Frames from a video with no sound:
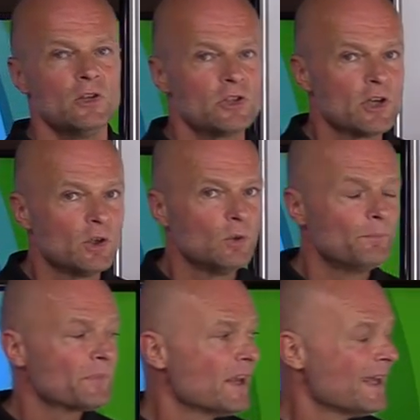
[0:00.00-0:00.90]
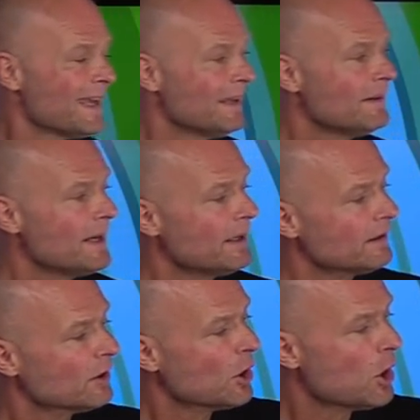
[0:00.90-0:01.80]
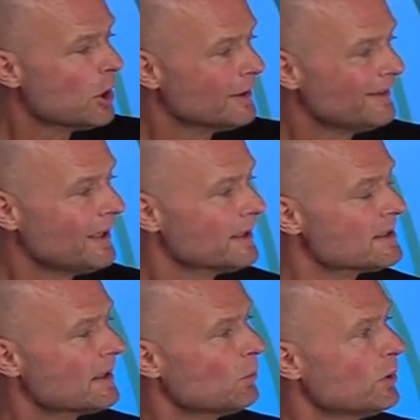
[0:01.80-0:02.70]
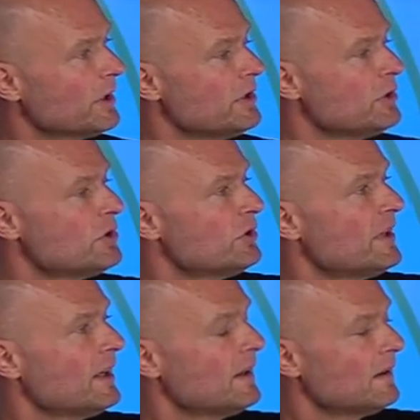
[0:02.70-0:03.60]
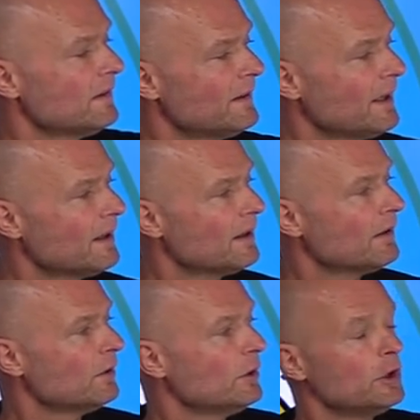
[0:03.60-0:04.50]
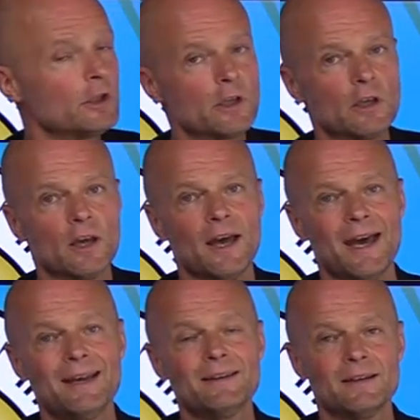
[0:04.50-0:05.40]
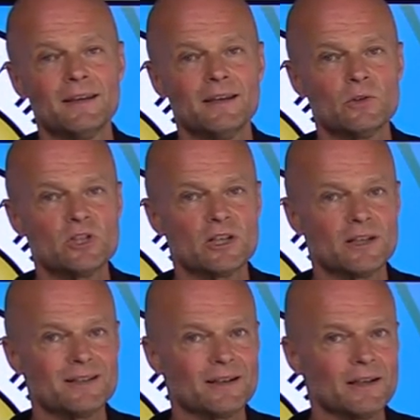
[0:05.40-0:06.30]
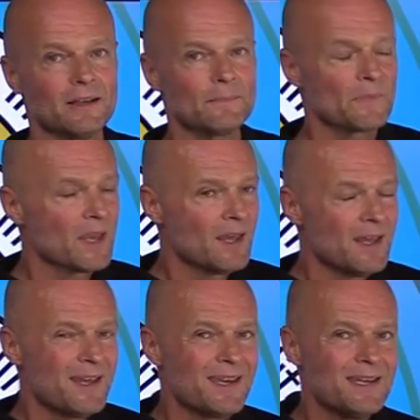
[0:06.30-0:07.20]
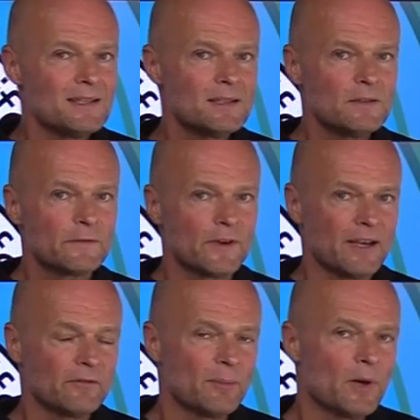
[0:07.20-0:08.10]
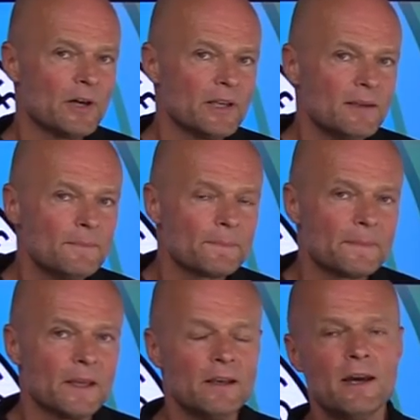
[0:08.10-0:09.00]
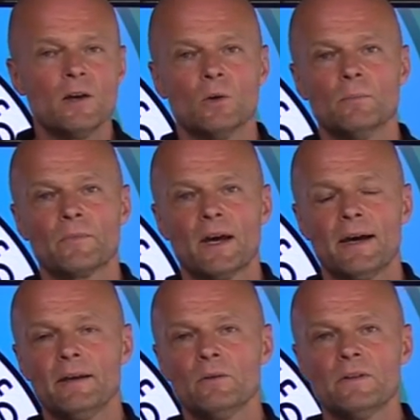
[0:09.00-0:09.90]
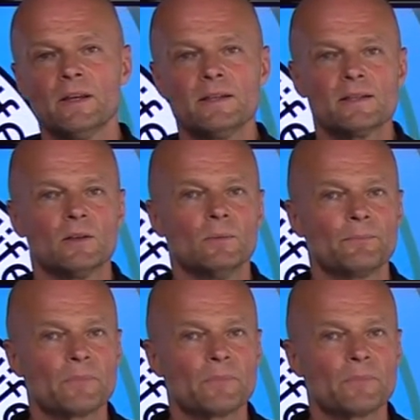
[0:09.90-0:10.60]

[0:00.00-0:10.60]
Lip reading: So in that context, I wanted you to take another look at the ketogenic diet. Is it for everybody? No, I don't think so.